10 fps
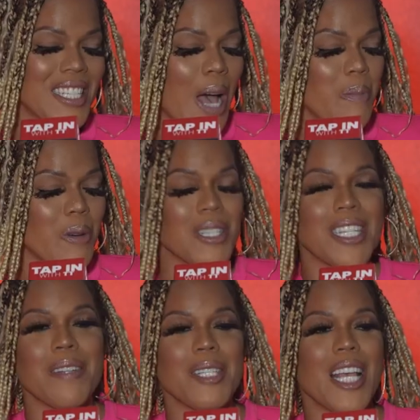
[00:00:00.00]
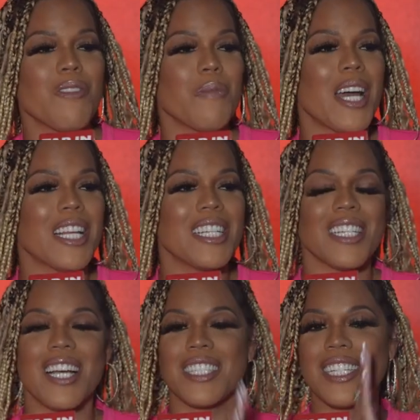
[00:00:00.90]
tapping with TT. Everybody, it's
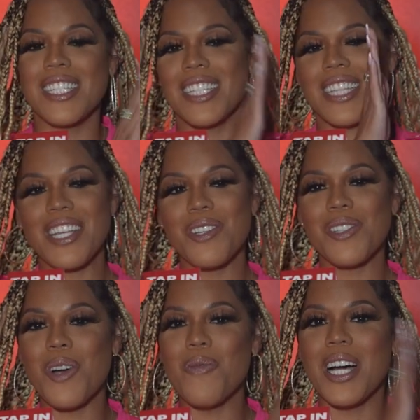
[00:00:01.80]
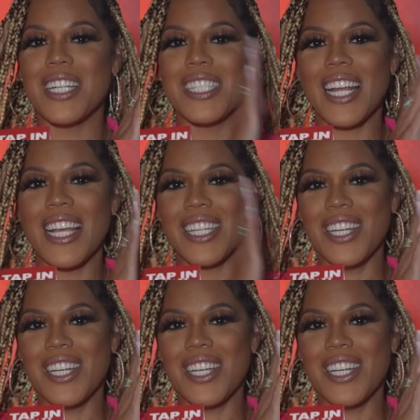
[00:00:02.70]
Young Jeezy. Thank you so thank much. You thank